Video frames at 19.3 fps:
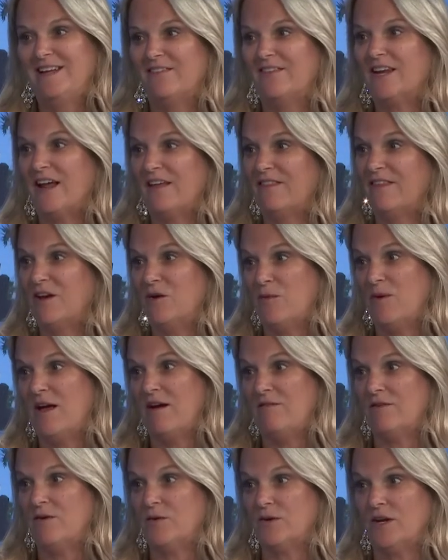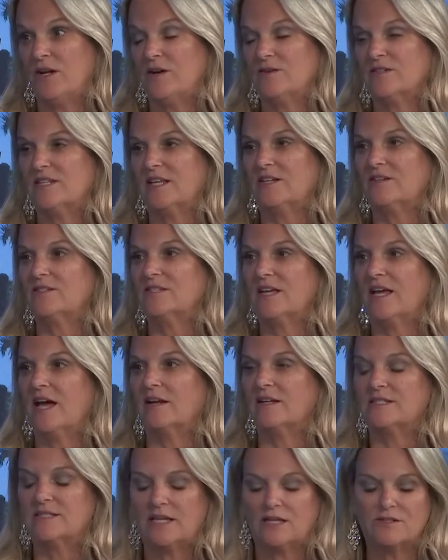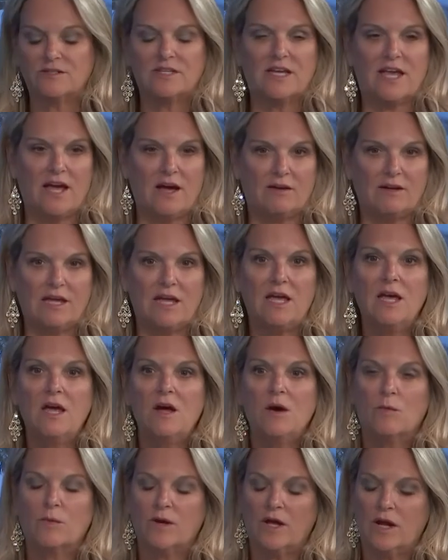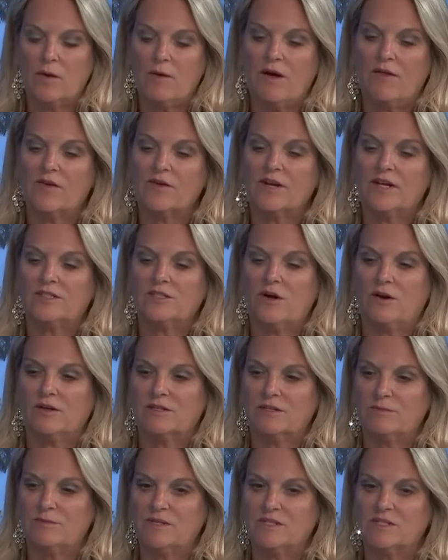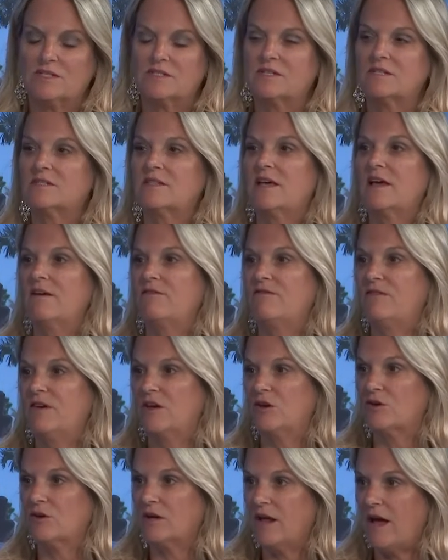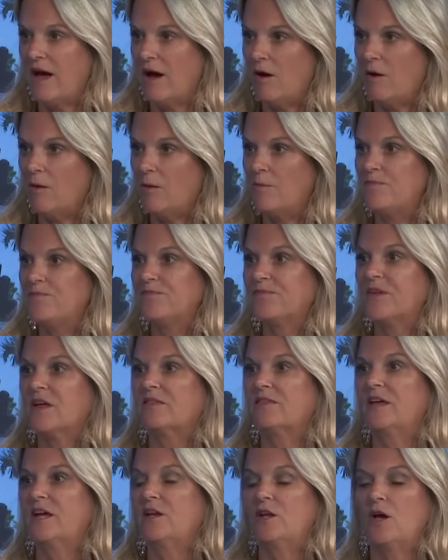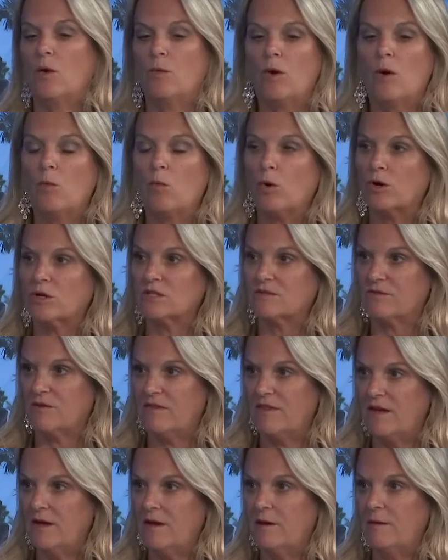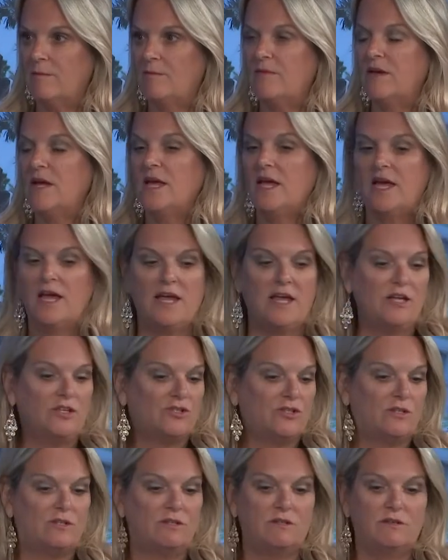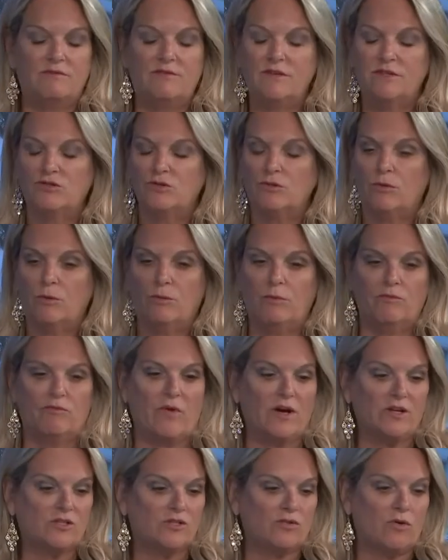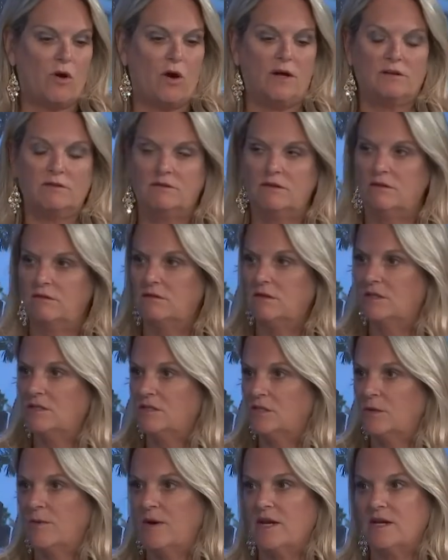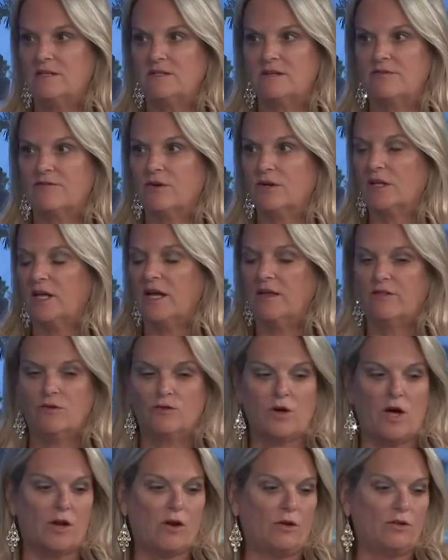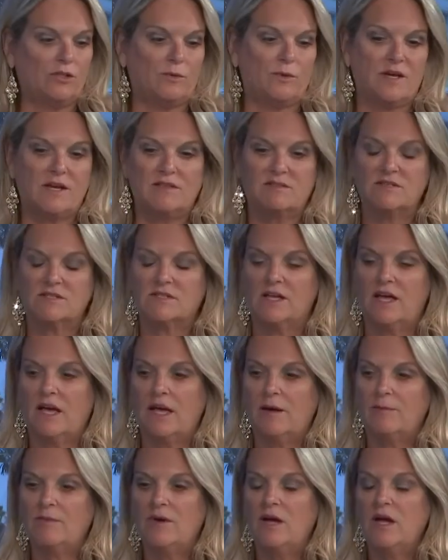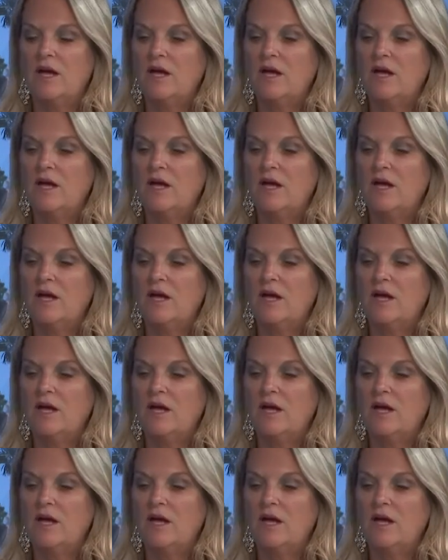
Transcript: than I think we have going on here in St. Lucie County. St. Lucie County, when I go out there and I talk to the businesses, they have figured it out. They know what works for them. Each individual restaurant is doing it differently. They're not all doing it the same